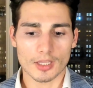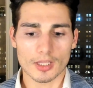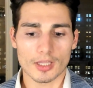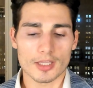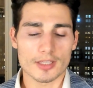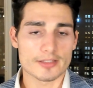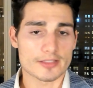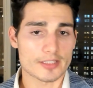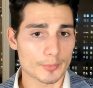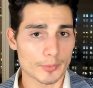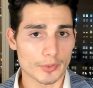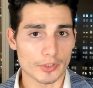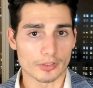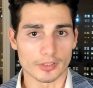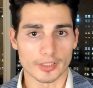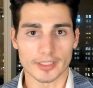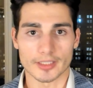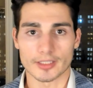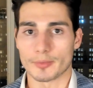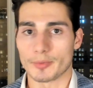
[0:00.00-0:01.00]

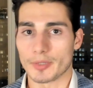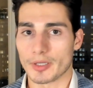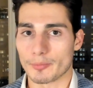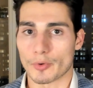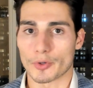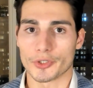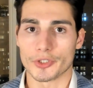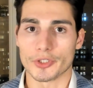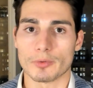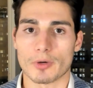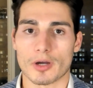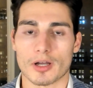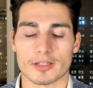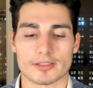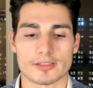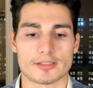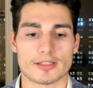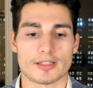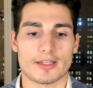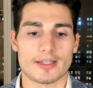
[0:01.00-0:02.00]
Similarly, a bit more
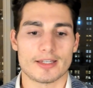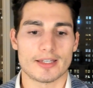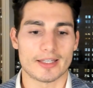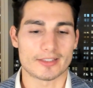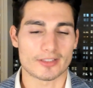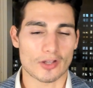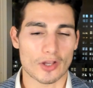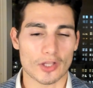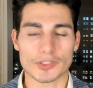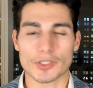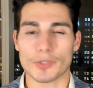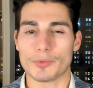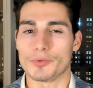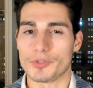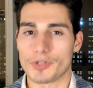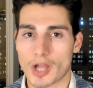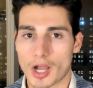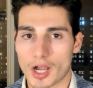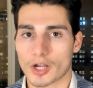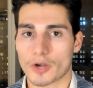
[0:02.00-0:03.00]
nuanced, it's also
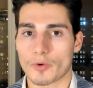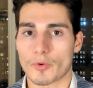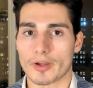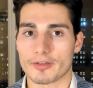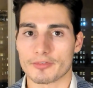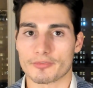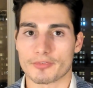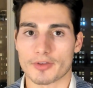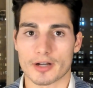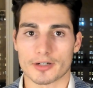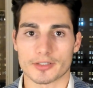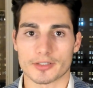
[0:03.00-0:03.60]
not quite fair to